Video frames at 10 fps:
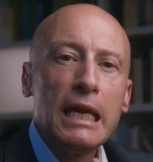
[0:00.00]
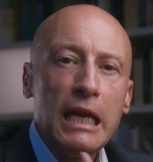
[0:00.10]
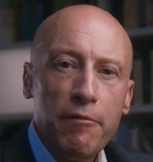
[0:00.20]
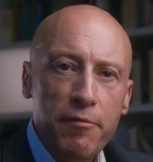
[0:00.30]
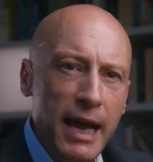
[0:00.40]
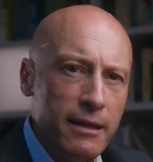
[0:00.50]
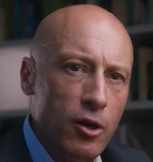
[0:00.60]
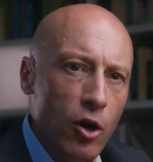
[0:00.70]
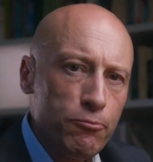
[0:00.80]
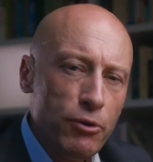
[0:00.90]
if that
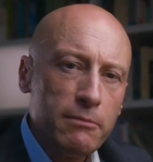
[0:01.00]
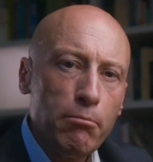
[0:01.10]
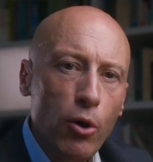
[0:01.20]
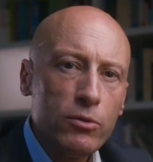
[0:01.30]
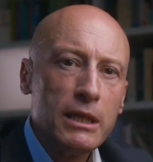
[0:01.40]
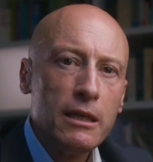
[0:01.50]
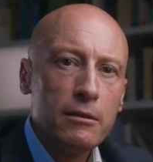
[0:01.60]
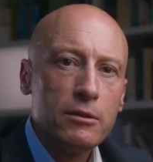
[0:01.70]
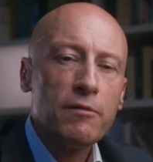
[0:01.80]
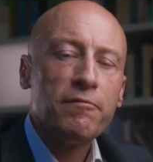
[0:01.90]
corporate bond
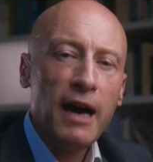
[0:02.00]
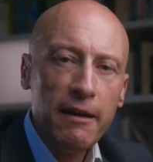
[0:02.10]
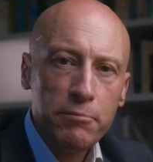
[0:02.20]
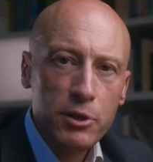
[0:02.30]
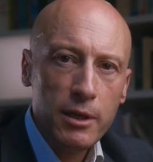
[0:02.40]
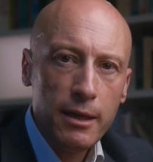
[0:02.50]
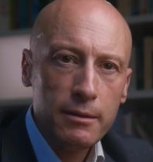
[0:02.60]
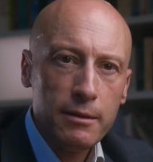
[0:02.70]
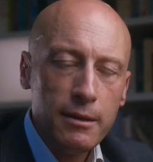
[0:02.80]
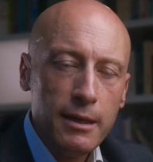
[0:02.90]
yields
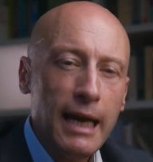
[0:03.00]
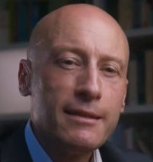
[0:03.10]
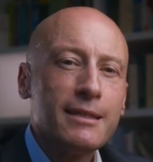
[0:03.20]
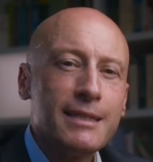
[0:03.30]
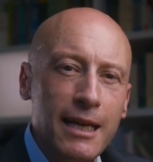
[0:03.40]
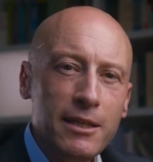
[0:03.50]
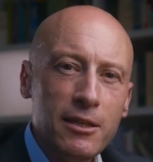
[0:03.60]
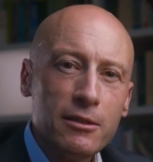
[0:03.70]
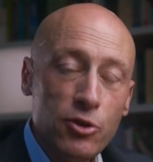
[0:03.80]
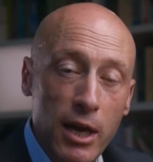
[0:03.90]
5% and the
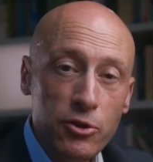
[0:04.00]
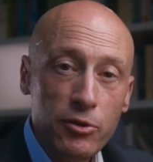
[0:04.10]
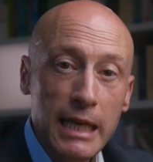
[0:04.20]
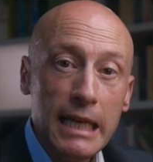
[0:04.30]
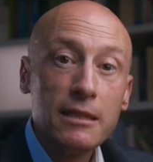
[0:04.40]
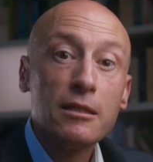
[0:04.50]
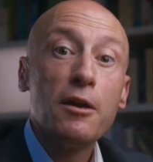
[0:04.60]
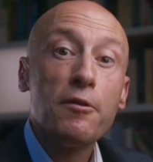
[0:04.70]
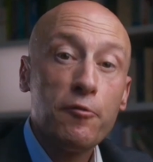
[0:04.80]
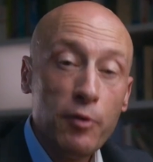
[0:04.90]
10-year treasury is
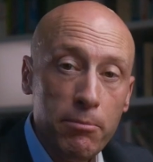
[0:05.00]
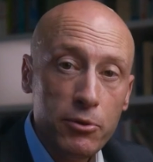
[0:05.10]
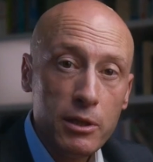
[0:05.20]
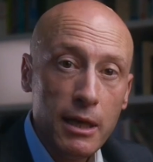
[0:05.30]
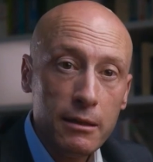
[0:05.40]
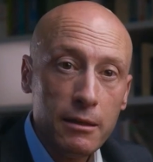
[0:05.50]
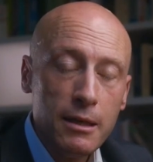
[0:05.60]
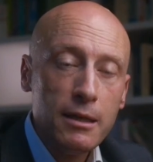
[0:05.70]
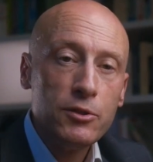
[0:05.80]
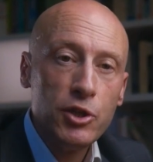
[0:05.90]
3%,
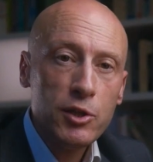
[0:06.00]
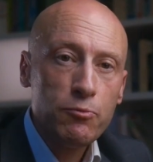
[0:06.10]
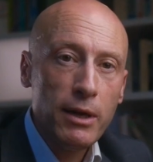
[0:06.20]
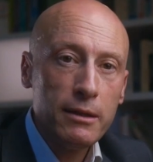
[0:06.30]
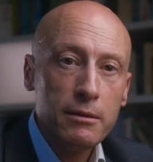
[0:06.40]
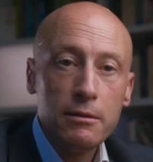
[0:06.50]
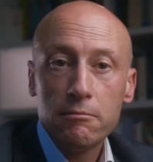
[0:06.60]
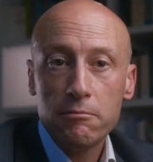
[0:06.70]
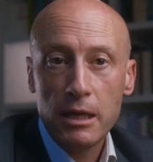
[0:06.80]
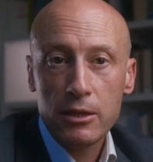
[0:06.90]
G-spread
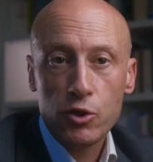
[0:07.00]
is